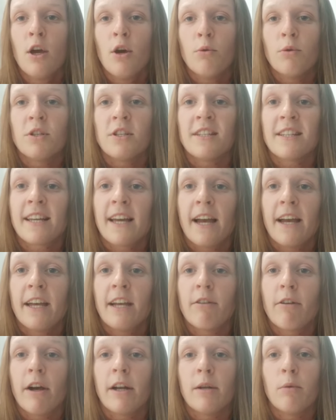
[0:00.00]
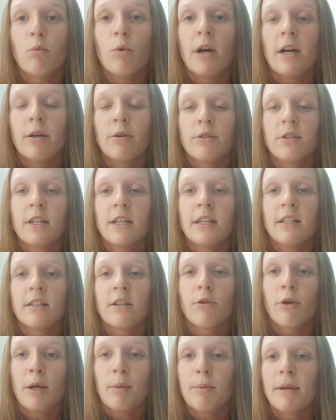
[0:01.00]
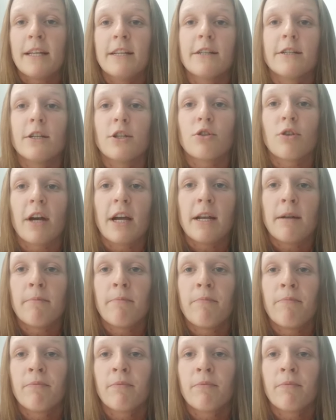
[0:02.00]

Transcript: which is a county ground in Wales. It's a great place to train.